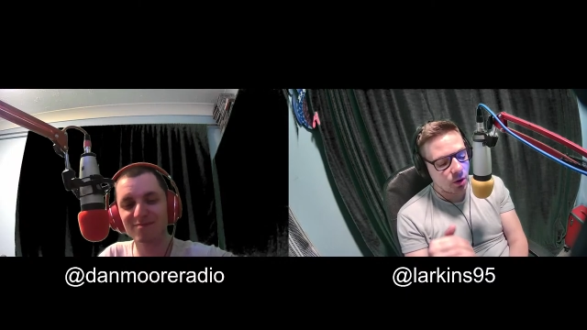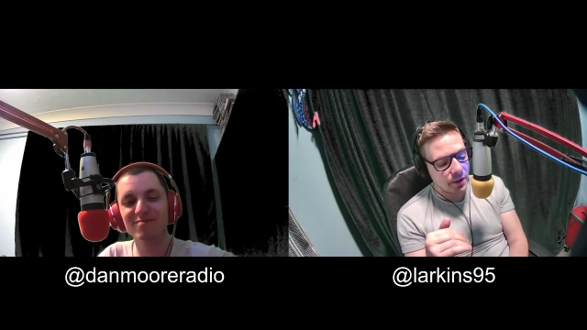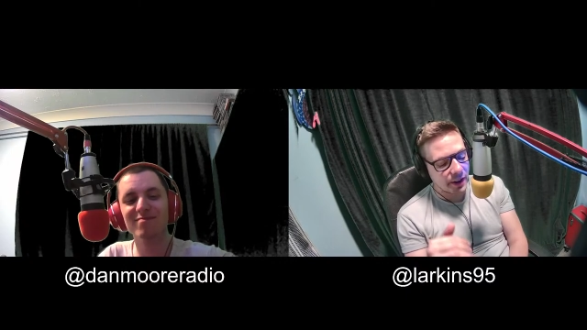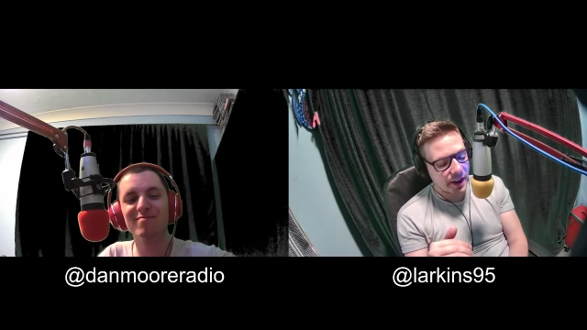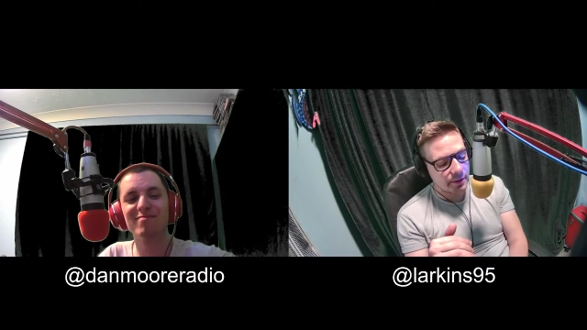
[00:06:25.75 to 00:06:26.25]
Speaker 1: on
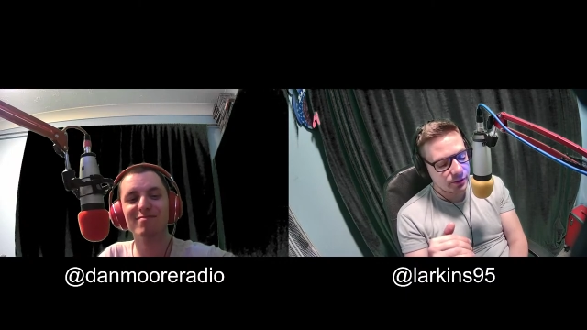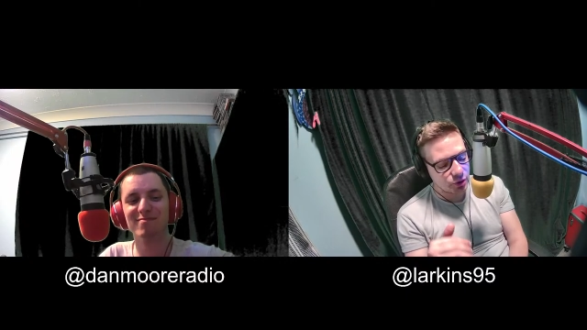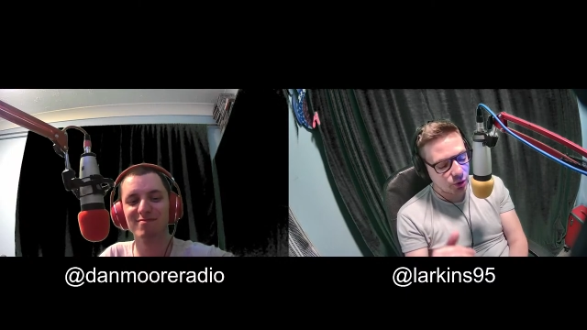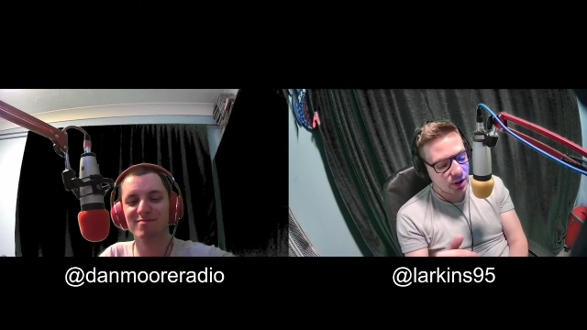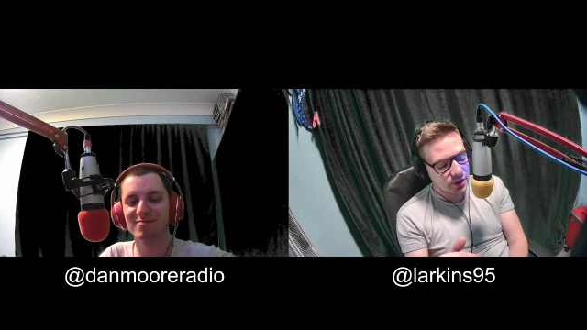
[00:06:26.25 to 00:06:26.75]
the level of
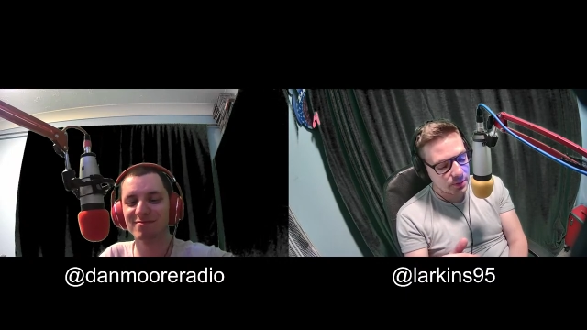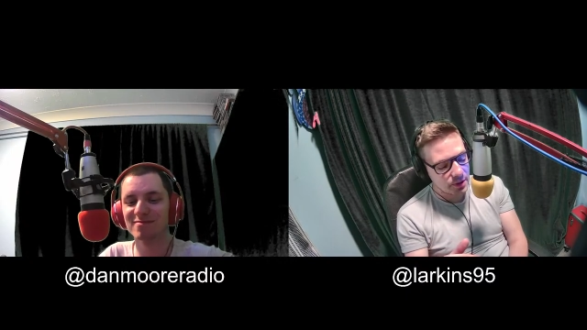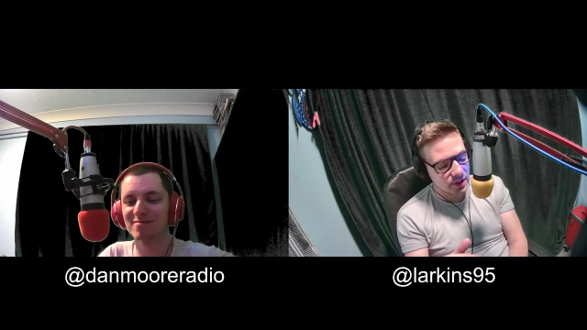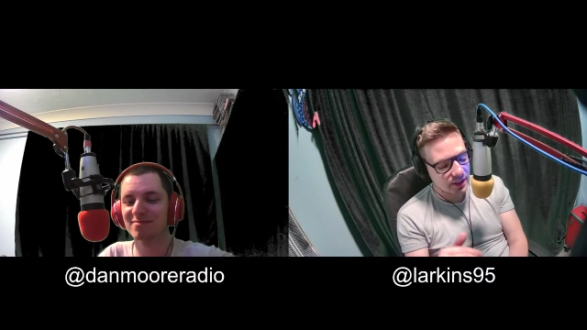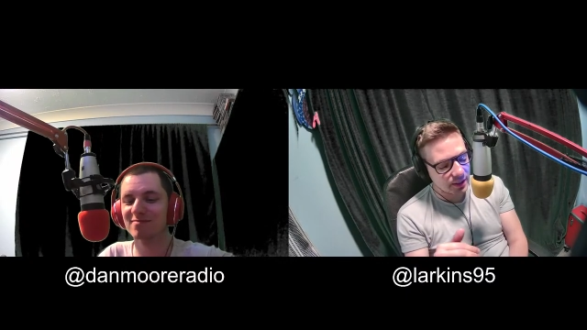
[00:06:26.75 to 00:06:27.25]
trance
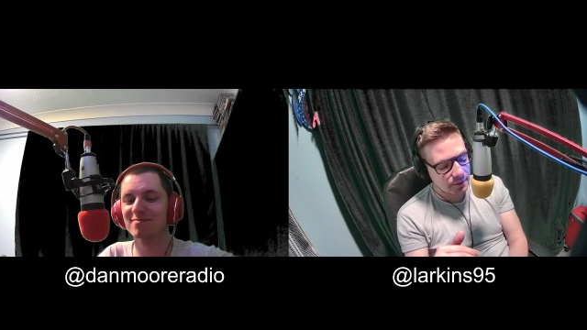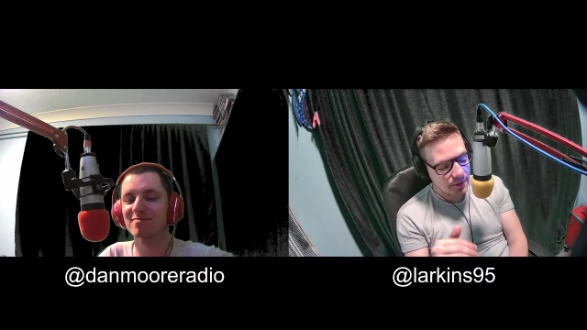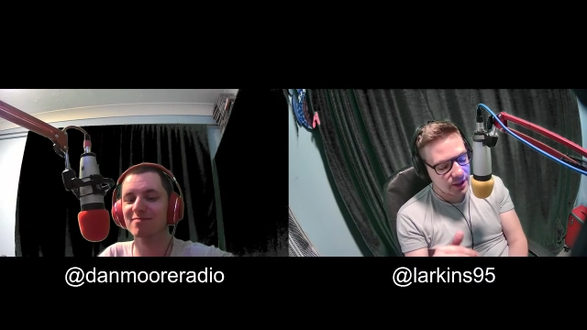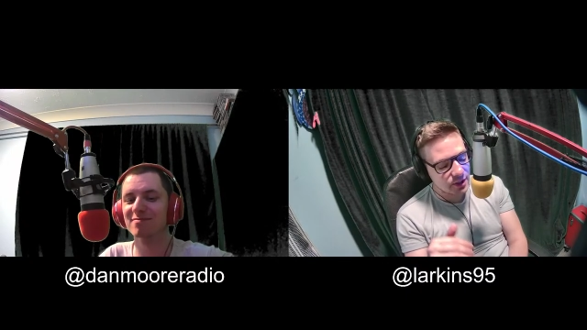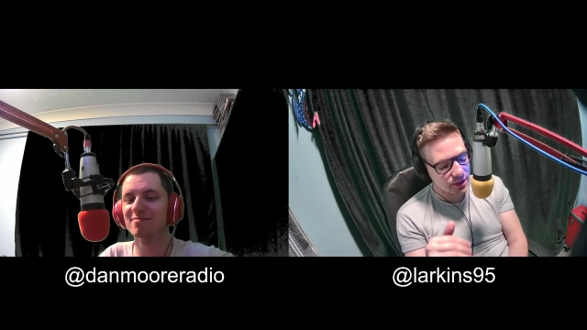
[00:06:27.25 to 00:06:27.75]
music that
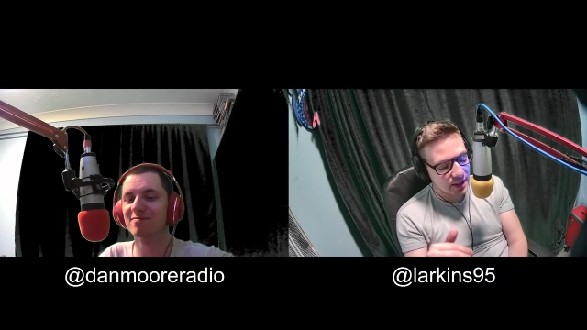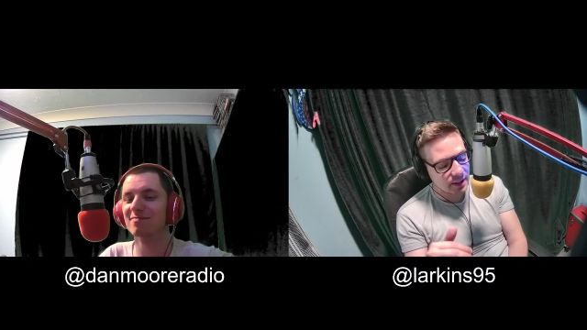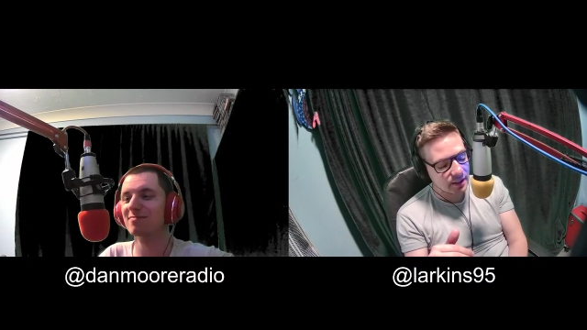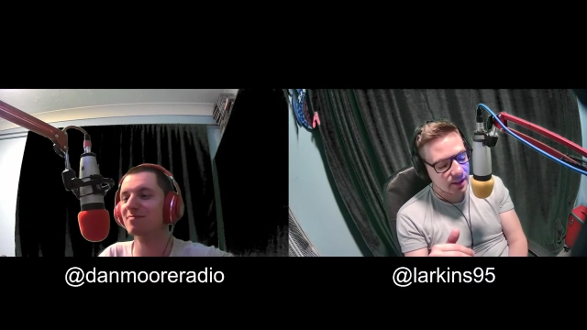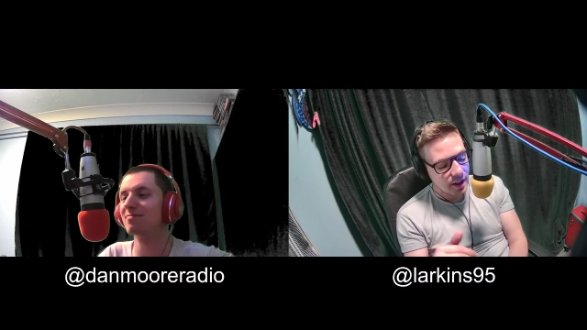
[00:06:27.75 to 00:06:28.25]
features in
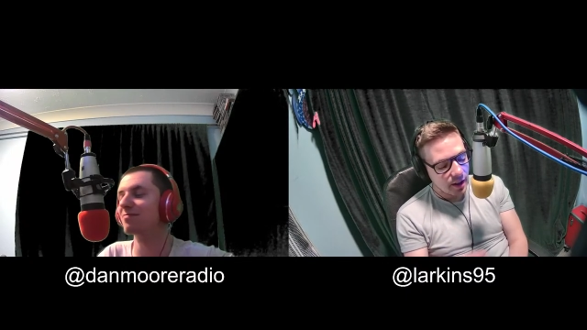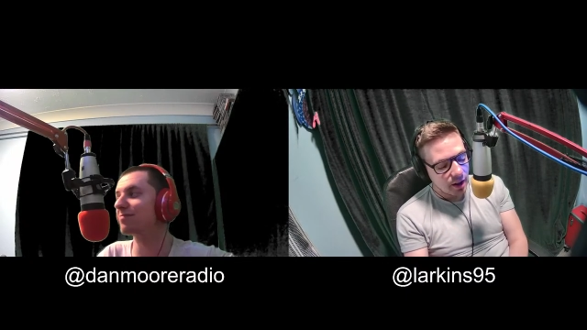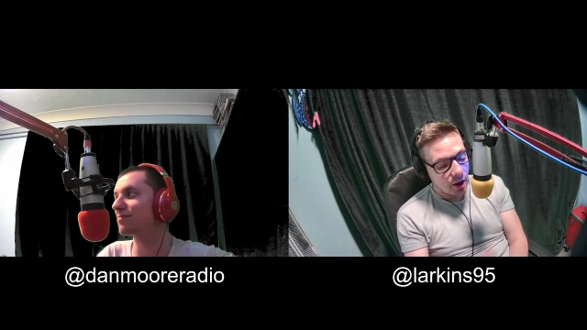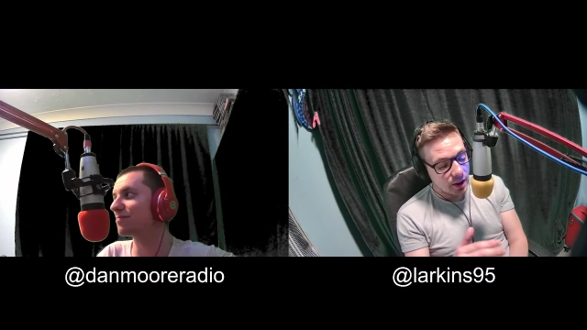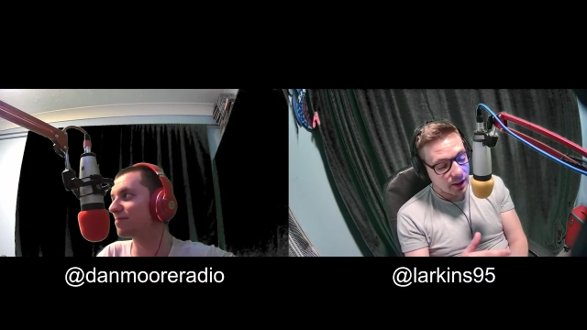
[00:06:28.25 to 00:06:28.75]
it.
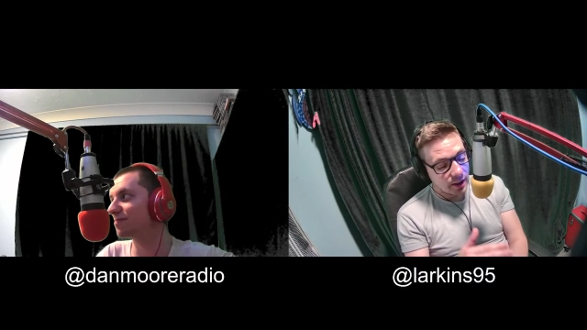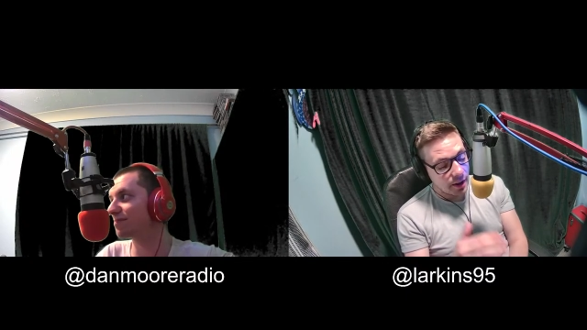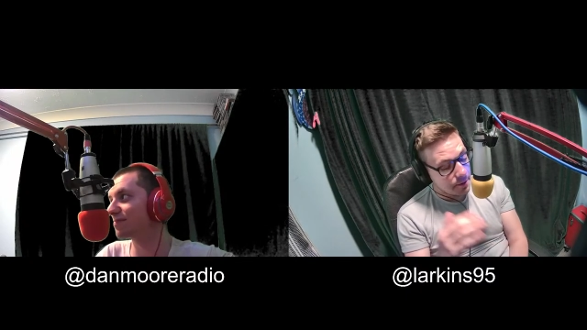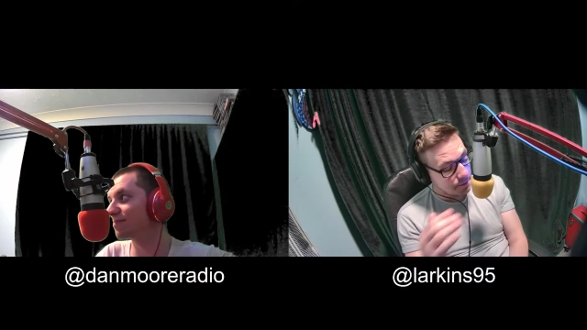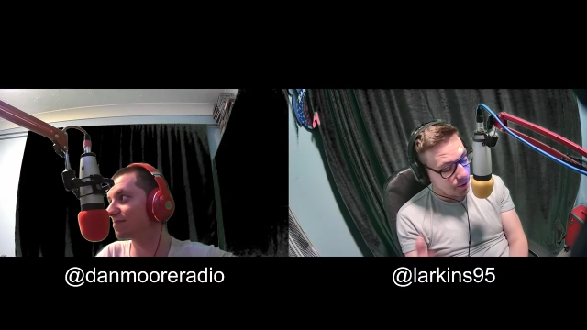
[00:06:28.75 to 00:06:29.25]
Isla
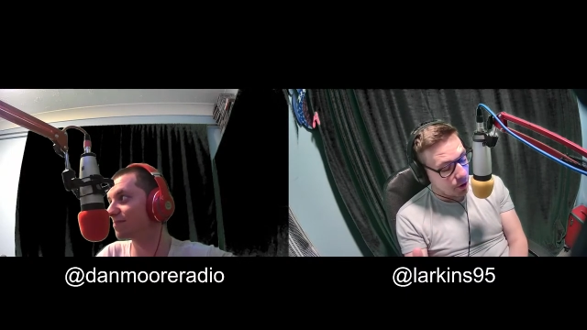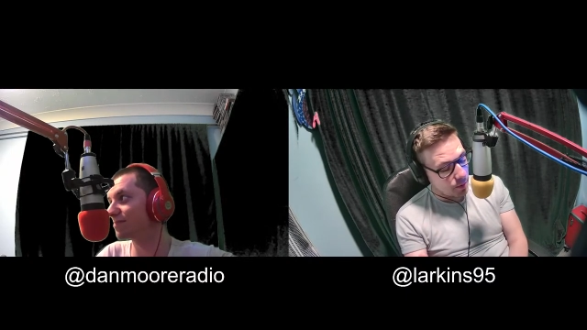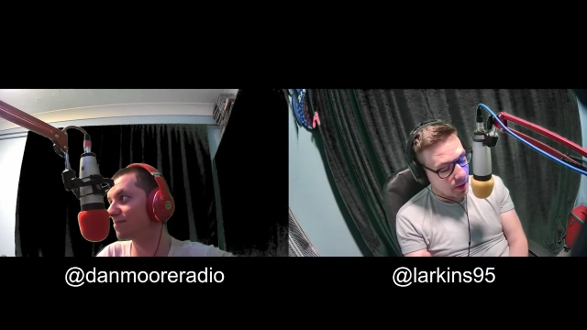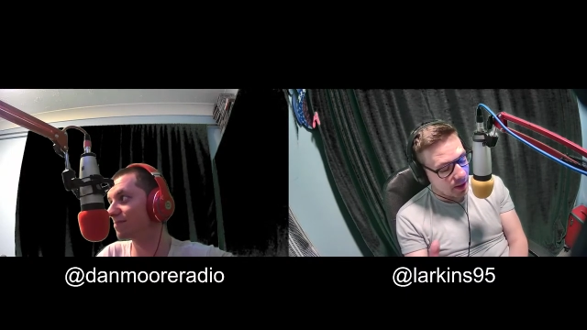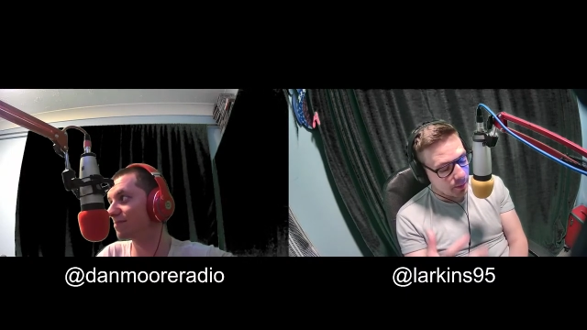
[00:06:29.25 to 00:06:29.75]
and Follow
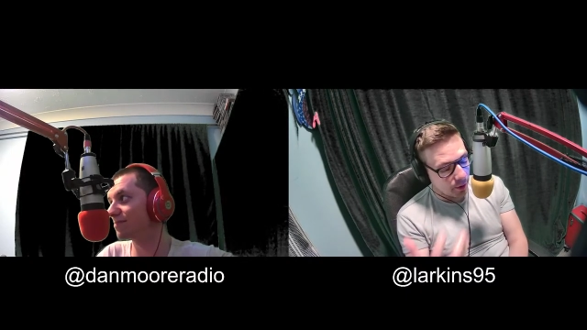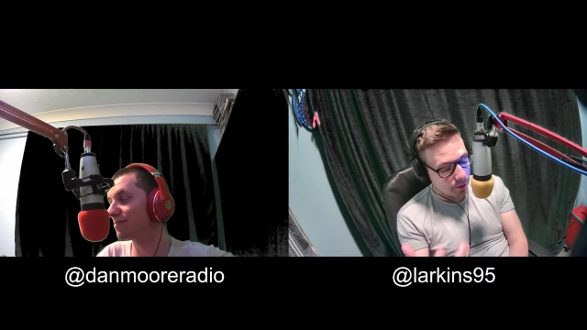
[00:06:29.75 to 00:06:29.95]
Me are my